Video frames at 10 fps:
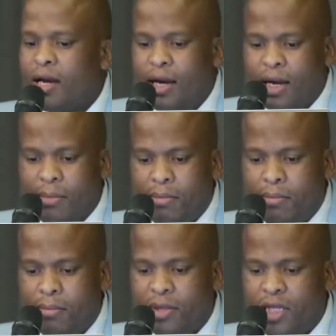
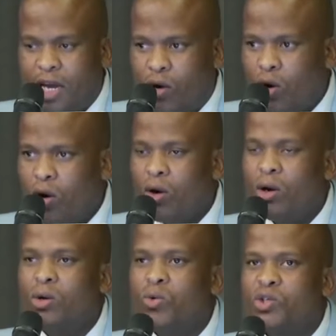The
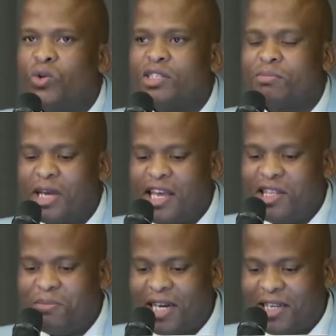call which was
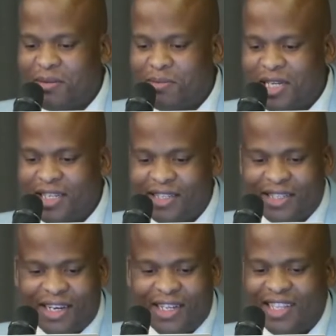made by the
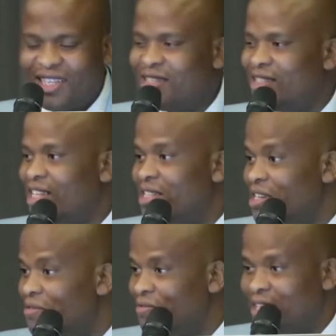minister that the
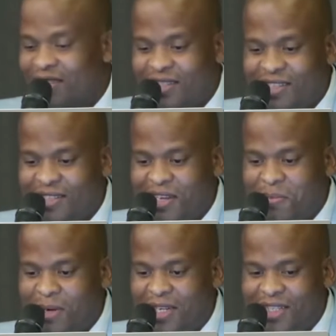31st
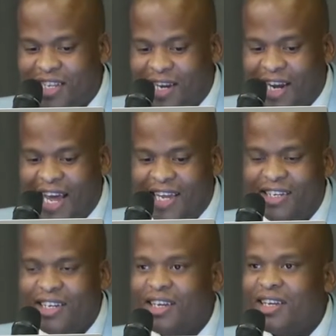December
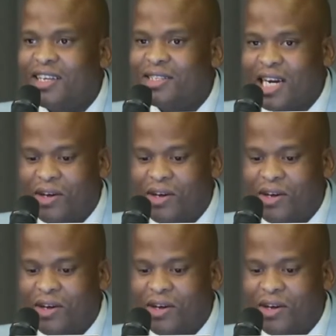deadline is